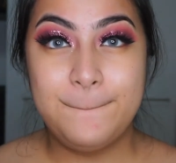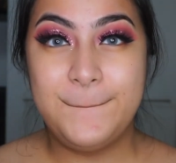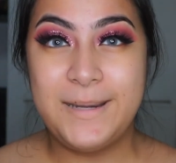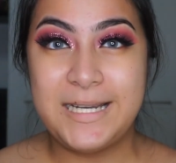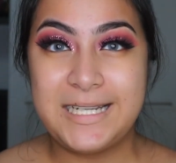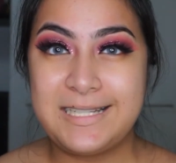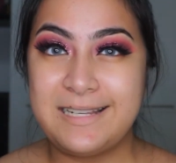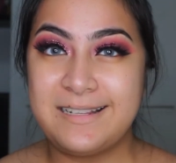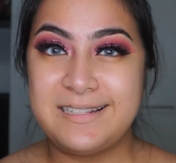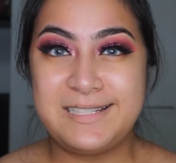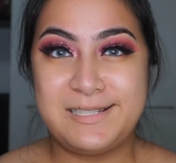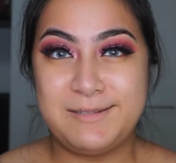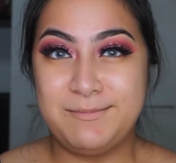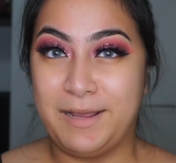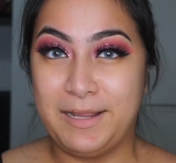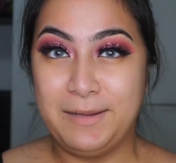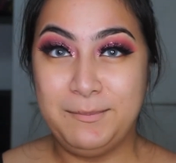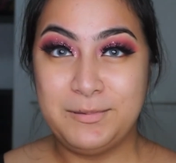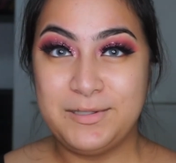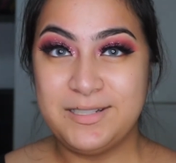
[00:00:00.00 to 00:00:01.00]
but that's
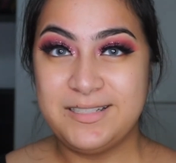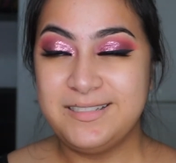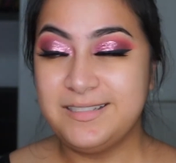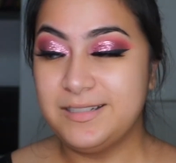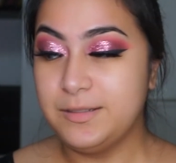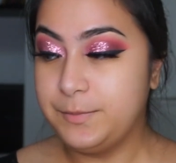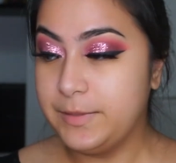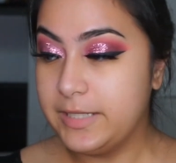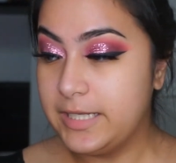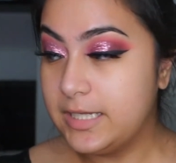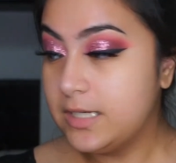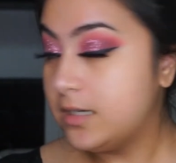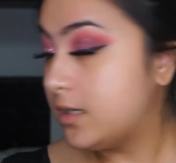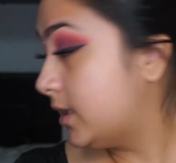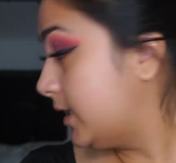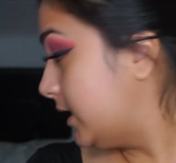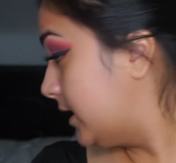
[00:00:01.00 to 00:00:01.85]
my personal opinion on